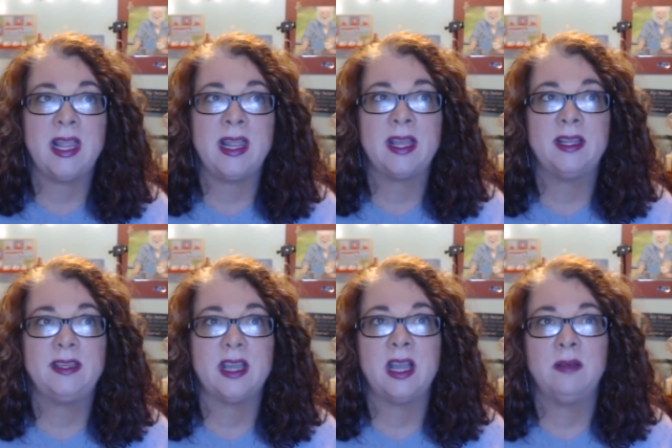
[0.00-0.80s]

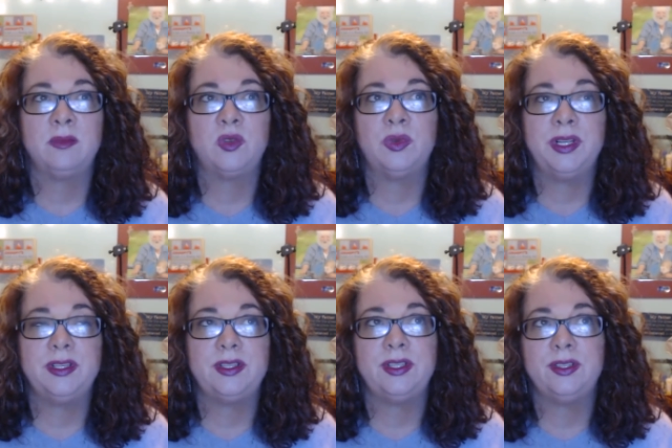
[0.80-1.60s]
And I'm
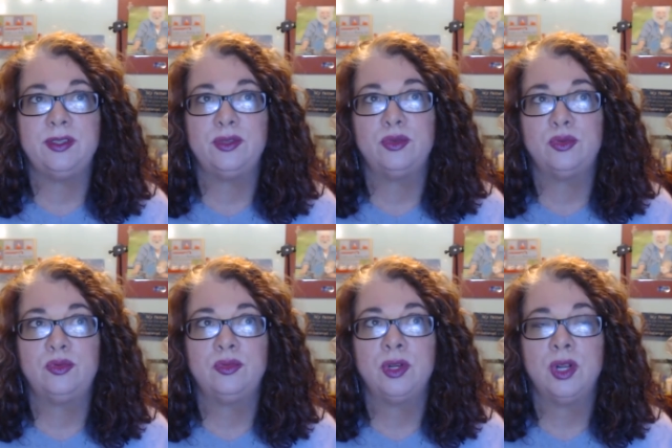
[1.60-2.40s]
going
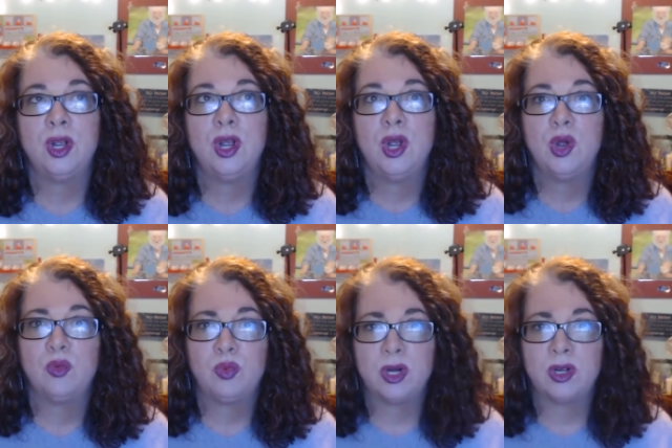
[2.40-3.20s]
to
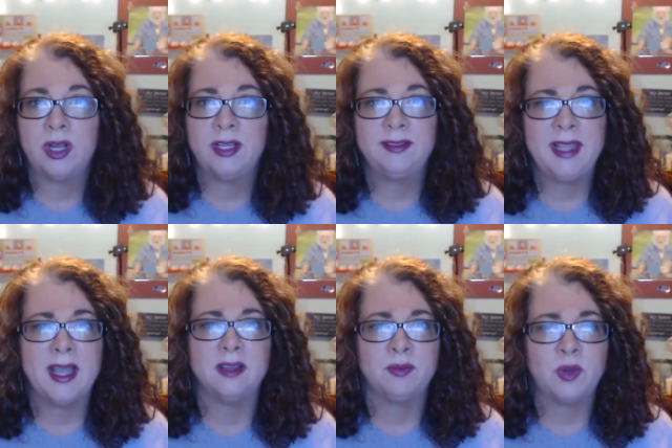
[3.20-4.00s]
work on,
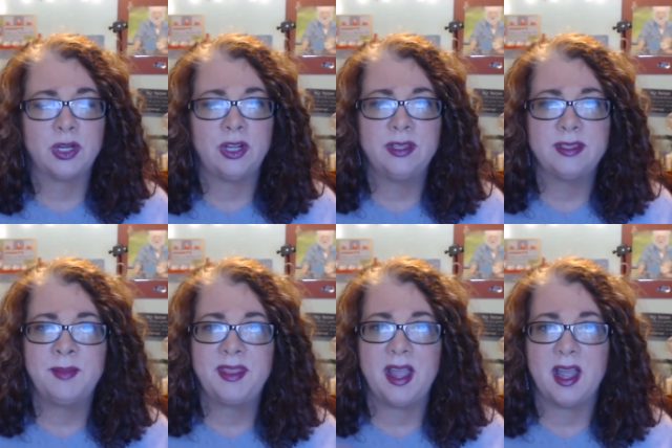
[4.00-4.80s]
yeah, work on
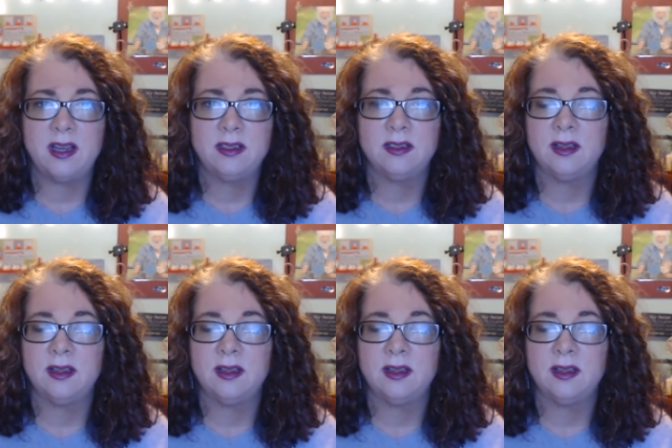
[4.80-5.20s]
some of that.